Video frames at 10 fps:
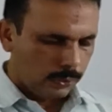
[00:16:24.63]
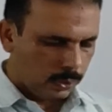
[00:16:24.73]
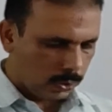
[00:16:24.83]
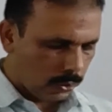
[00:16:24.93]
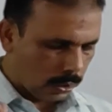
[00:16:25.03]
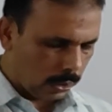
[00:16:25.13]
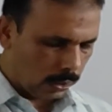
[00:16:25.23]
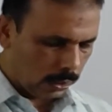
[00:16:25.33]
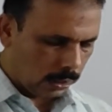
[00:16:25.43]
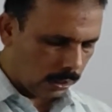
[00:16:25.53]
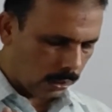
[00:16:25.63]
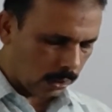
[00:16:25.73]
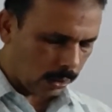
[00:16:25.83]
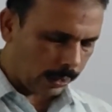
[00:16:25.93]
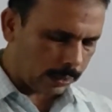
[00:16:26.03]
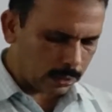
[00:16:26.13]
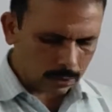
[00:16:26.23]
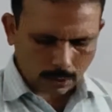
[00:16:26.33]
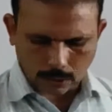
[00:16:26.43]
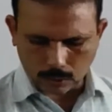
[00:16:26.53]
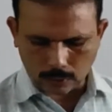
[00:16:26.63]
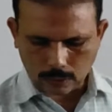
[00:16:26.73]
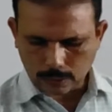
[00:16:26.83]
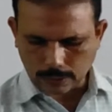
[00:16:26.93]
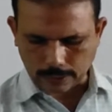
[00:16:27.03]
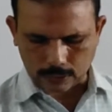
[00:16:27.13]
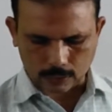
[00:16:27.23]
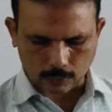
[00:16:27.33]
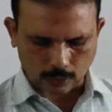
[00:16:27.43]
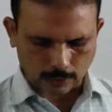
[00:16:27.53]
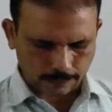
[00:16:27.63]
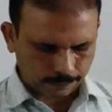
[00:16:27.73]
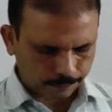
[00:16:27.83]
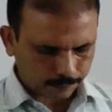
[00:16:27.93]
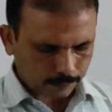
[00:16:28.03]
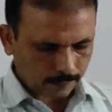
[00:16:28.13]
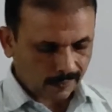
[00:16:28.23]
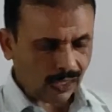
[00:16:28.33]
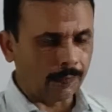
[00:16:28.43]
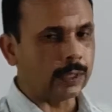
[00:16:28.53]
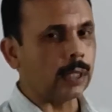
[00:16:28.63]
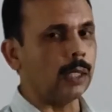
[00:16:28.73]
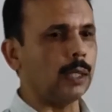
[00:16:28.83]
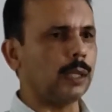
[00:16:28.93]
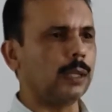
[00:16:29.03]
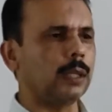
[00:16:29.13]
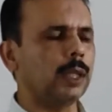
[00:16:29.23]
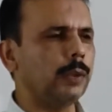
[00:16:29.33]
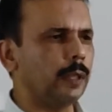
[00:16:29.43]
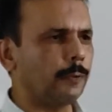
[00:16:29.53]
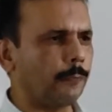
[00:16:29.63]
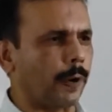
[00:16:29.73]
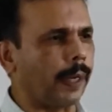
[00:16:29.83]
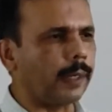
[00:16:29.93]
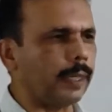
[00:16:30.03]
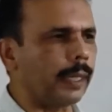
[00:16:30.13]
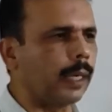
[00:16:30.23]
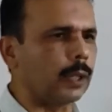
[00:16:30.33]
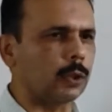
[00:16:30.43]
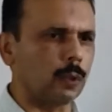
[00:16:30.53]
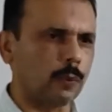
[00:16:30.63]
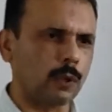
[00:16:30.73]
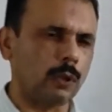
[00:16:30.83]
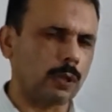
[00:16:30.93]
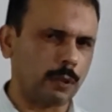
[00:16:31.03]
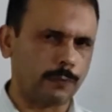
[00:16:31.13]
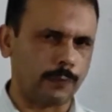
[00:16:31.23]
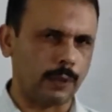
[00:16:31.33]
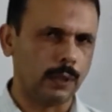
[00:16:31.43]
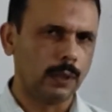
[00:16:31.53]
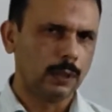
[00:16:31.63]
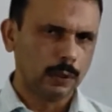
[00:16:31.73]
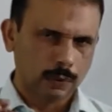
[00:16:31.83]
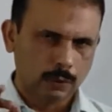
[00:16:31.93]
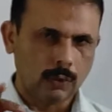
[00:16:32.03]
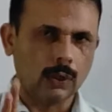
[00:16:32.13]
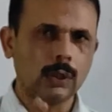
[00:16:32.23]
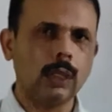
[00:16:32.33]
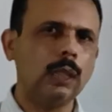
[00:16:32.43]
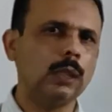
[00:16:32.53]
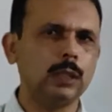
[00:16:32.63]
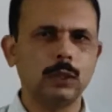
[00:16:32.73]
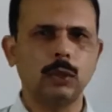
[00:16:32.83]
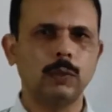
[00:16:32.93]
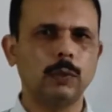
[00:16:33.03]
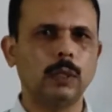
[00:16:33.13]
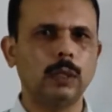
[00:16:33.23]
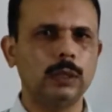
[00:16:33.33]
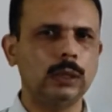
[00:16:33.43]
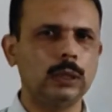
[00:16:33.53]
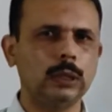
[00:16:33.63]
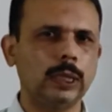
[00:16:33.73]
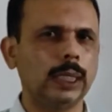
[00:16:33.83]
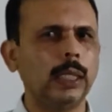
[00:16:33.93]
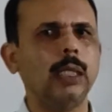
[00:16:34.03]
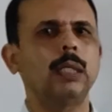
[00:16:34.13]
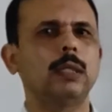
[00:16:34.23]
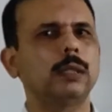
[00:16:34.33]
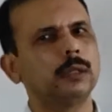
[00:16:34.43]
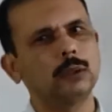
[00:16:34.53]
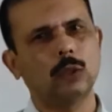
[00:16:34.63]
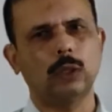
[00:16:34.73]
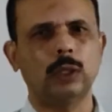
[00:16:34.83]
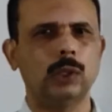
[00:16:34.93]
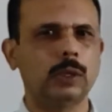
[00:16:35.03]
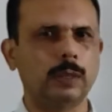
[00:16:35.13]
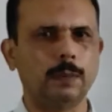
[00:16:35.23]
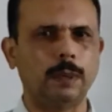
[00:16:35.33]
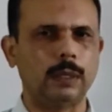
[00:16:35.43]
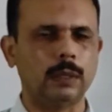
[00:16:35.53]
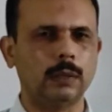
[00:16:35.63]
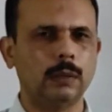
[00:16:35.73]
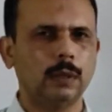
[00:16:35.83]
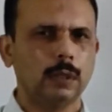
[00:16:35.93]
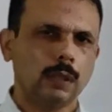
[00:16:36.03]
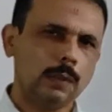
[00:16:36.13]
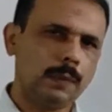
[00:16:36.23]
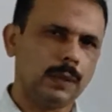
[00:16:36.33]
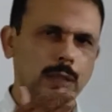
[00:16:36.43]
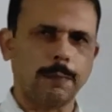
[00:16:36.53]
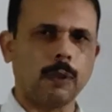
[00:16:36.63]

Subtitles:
should write it in your textbook. If it's already written in your fair English notebook, not rough, original English notebook, no need to repeat. The page